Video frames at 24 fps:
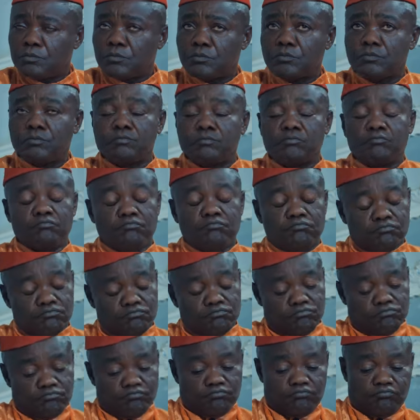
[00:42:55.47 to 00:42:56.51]
for we to kick
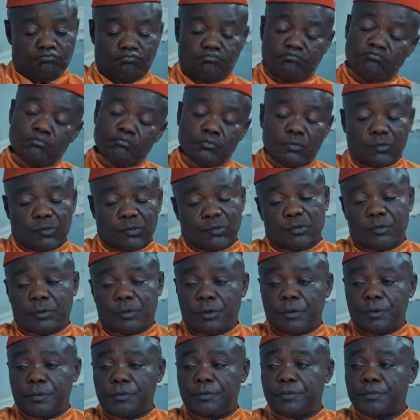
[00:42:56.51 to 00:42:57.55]
off, we don't have
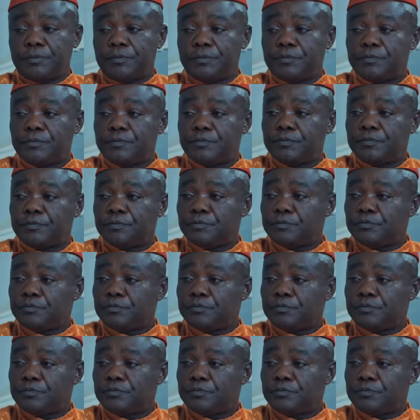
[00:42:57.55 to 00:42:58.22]
time. And